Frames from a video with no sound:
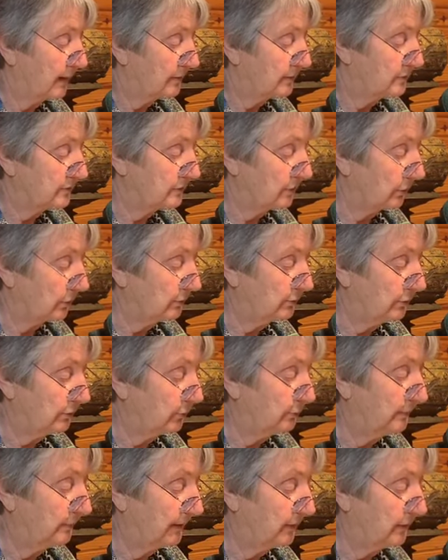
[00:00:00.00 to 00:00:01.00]
So,
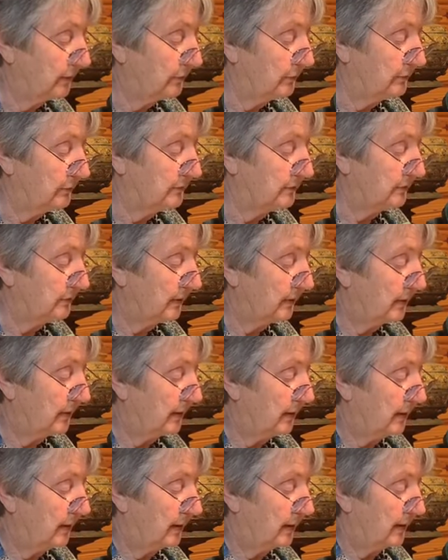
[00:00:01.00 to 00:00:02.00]
too, bhikkhus,
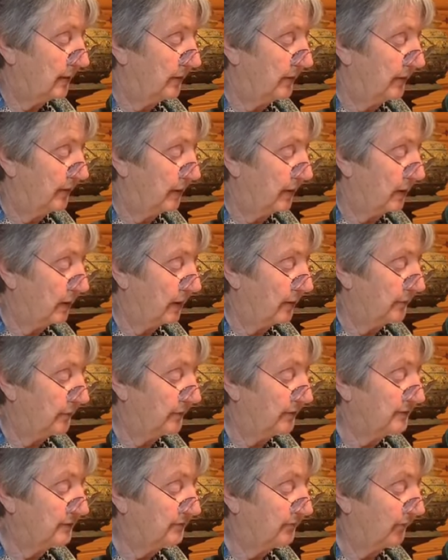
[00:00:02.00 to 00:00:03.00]
there are these